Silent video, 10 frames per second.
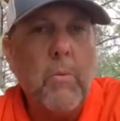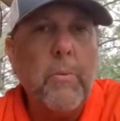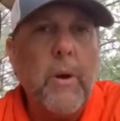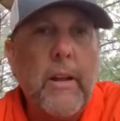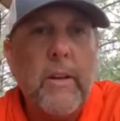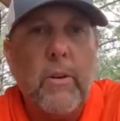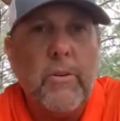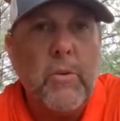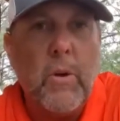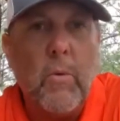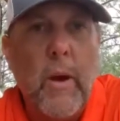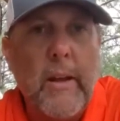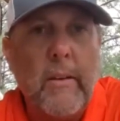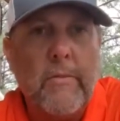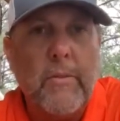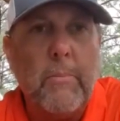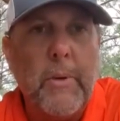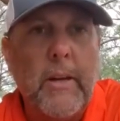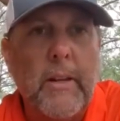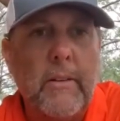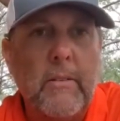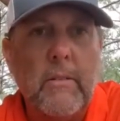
are we ready, or do you want to wait for a bit?